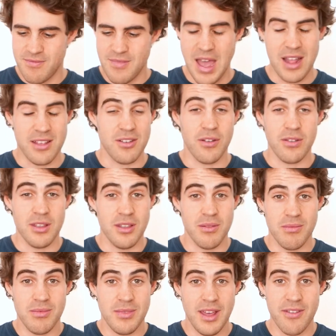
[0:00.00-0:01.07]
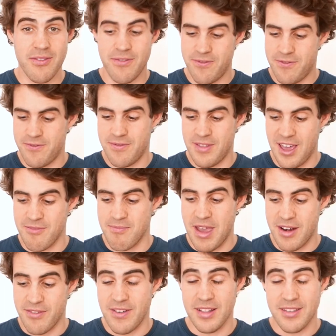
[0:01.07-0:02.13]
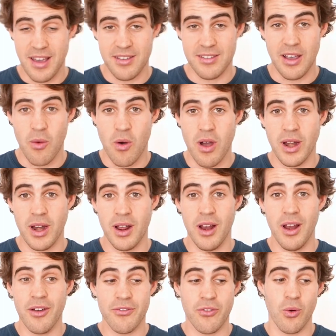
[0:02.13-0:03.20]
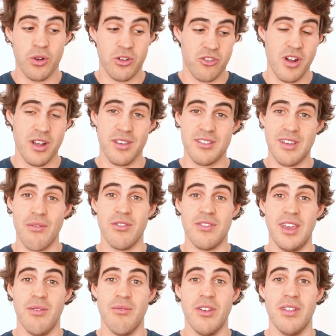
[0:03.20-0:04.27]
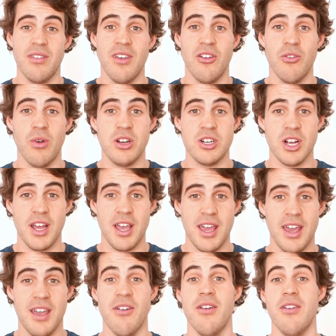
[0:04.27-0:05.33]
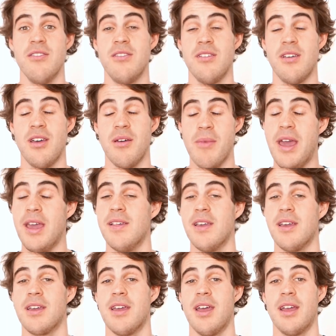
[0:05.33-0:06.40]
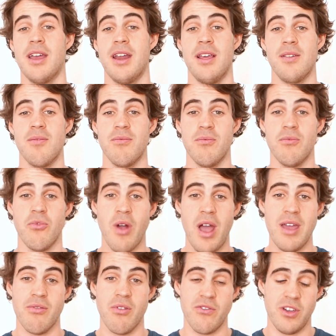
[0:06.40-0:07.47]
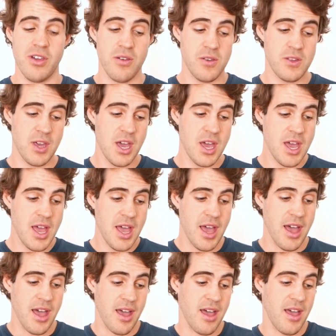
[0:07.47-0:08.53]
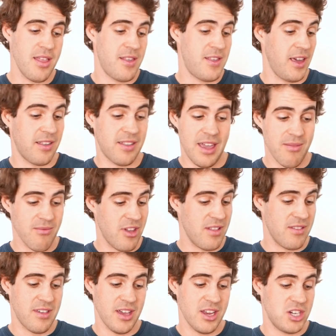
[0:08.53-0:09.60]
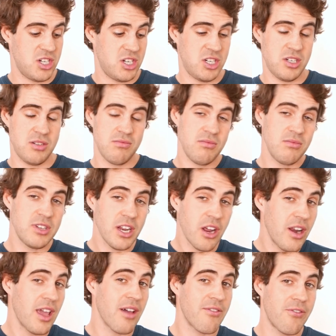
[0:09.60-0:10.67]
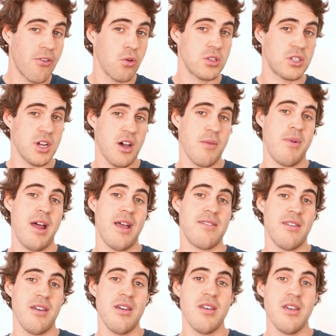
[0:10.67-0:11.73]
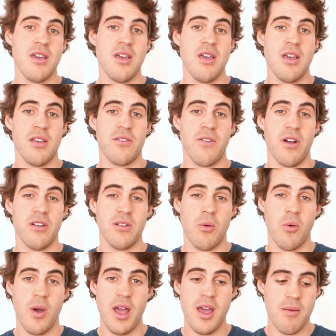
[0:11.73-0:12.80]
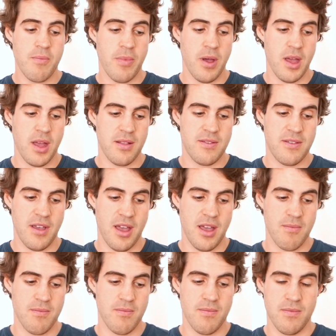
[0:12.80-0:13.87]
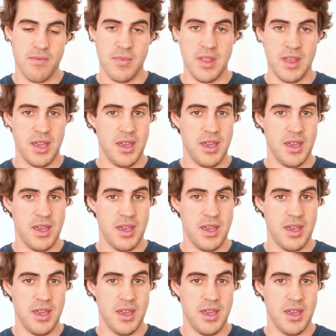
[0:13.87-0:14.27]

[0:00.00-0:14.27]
Hats off to them. They've made a fantastic wine, and I look forward to trying 17 vintage, which I hear is amazing and getting some rave reviews. The 16 vintage did only get 4-star platter, as far as I'm aware, but the